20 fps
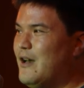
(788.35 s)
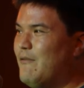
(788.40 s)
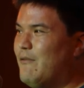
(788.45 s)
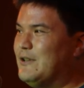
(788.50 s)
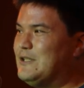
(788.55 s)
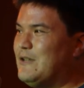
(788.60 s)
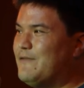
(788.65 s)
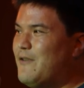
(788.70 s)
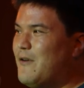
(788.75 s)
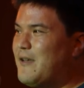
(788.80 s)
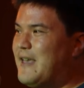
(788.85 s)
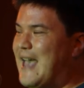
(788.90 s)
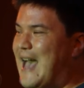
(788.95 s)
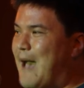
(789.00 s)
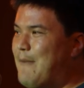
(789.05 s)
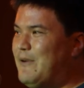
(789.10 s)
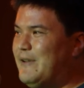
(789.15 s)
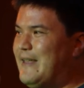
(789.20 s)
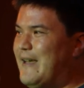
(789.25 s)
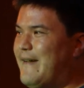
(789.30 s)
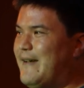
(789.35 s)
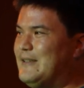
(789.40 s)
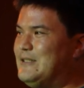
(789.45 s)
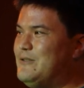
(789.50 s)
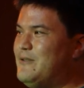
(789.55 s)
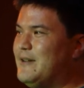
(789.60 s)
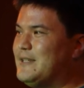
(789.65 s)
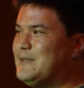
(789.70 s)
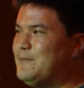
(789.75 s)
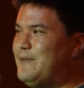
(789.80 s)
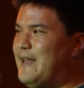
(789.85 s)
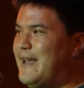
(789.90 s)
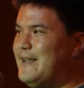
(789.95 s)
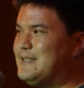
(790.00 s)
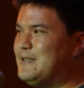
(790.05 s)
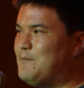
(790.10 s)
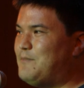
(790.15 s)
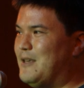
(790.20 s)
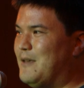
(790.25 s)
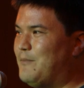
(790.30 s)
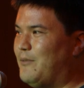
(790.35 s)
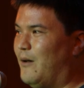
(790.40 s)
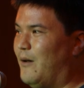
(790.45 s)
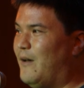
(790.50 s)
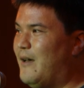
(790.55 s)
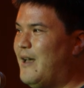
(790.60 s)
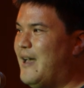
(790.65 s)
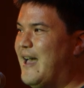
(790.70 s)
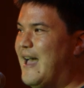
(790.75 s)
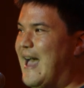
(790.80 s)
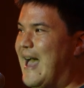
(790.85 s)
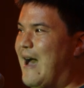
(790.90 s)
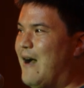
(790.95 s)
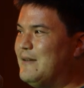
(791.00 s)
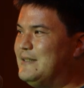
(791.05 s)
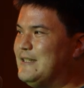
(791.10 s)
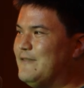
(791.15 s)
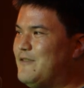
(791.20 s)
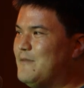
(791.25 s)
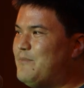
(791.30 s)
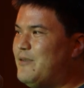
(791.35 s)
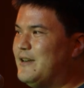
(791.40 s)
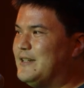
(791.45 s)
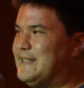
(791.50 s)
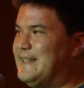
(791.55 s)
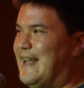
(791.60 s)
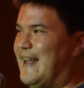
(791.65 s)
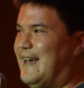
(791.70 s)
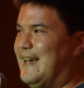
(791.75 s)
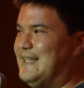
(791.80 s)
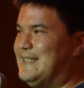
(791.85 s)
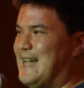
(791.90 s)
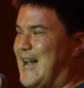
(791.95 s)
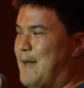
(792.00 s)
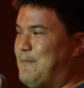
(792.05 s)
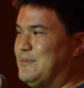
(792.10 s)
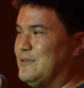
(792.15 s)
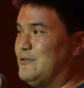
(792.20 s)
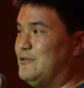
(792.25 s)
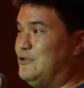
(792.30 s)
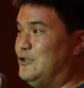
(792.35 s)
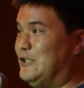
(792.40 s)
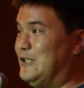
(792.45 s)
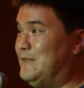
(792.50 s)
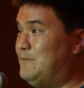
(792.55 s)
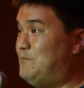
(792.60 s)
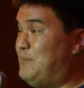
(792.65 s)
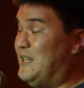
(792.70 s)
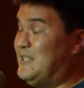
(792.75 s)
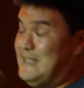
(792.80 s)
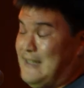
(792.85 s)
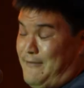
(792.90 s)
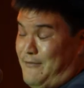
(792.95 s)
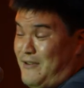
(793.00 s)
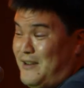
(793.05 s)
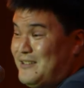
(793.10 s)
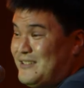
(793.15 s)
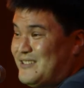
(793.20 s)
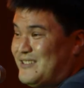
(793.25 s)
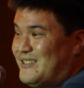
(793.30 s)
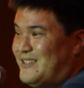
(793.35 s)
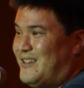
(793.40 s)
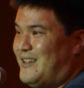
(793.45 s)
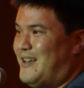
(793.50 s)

was a vocabulary to explain to people how different personality types could be different,